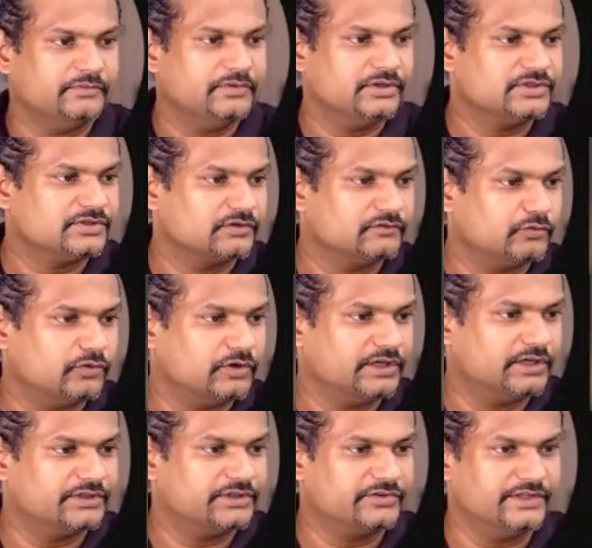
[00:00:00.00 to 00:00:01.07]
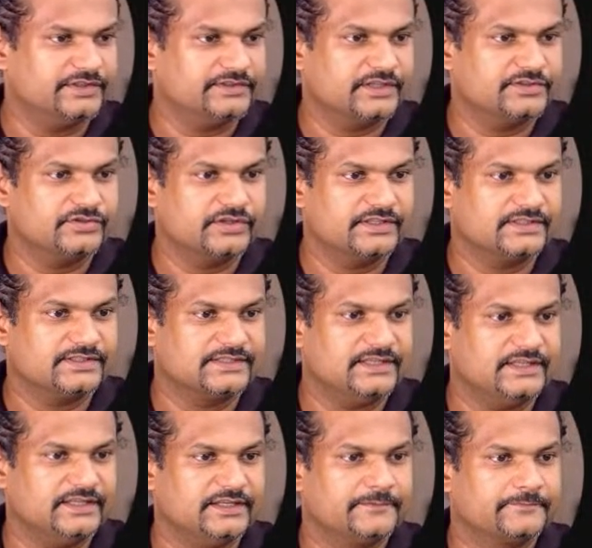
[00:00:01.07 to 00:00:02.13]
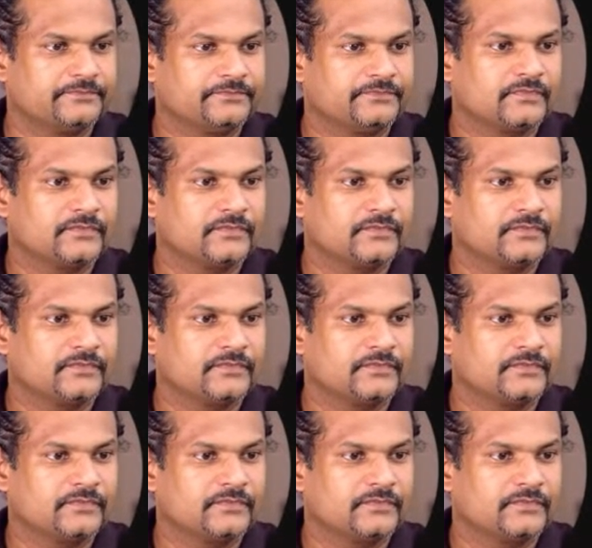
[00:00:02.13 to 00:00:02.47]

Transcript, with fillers: images of walnut trees. As you can see,